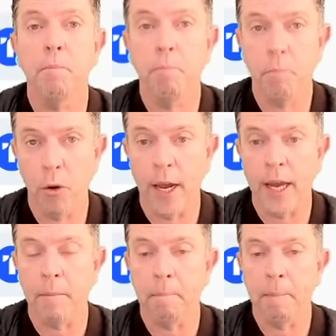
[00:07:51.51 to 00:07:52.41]
per
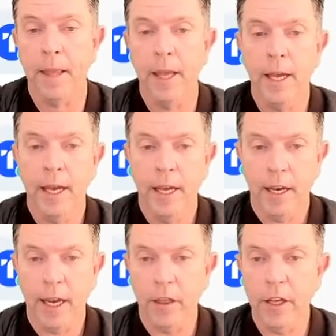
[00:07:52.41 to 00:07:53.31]
annum.
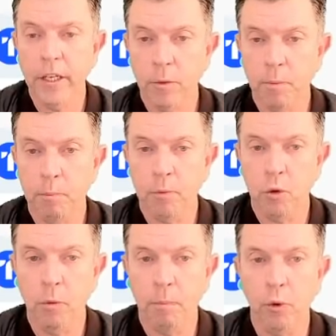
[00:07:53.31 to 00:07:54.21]
Now these
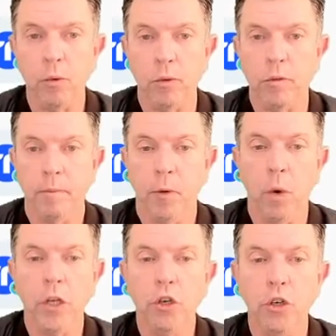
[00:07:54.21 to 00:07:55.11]
two pools,
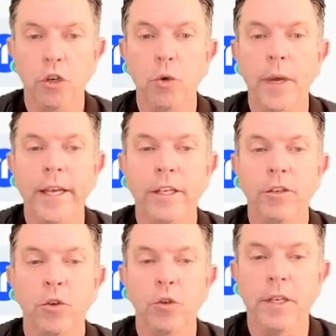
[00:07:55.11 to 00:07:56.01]
what you do
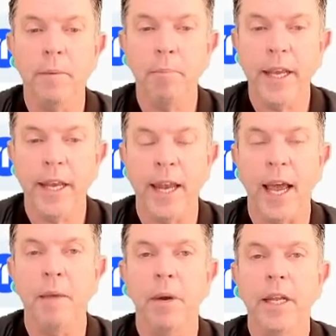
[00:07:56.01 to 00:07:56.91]
is you simply
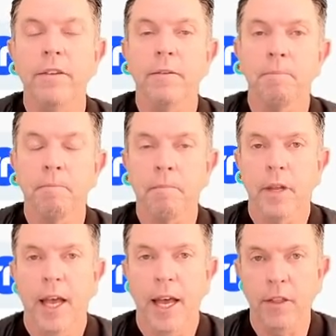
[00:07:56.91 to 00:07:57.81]
enable it,
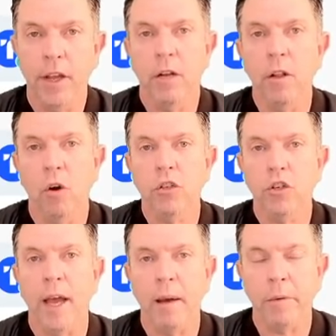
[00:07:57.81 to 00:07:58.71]
and then it'll ask
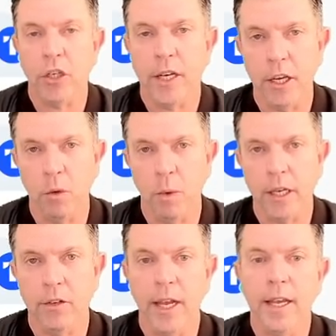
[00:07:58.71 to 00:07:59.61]
you how much Cake you want
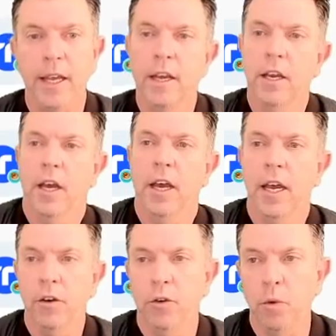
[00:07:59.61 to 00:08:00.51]
to stake,
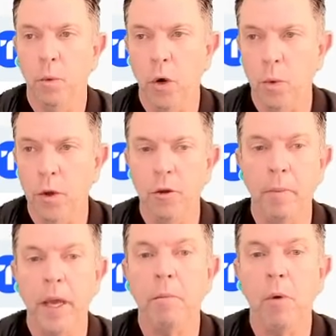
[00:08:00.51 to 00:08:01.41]
and you work with your
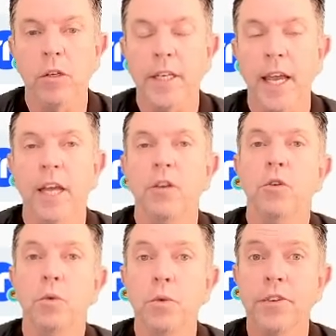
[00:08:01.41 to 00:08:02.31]
MetaMask and
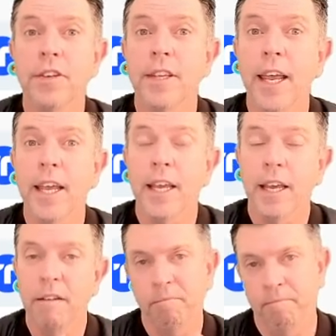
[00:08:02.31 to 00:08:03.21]
you
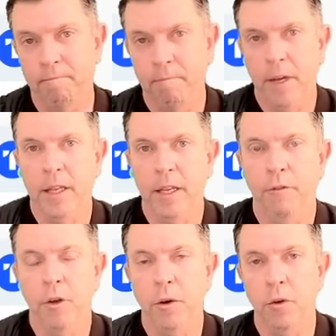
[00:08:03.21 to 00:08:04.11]
stake.
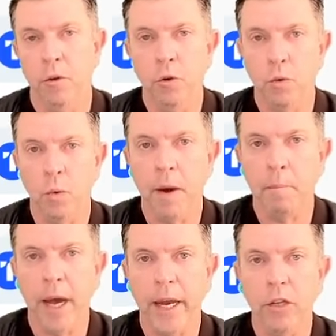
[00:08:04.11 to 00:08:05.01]
If you had used one
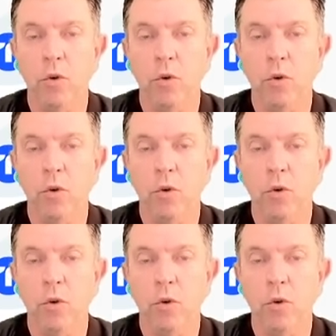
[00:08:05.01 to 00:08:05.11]
Binance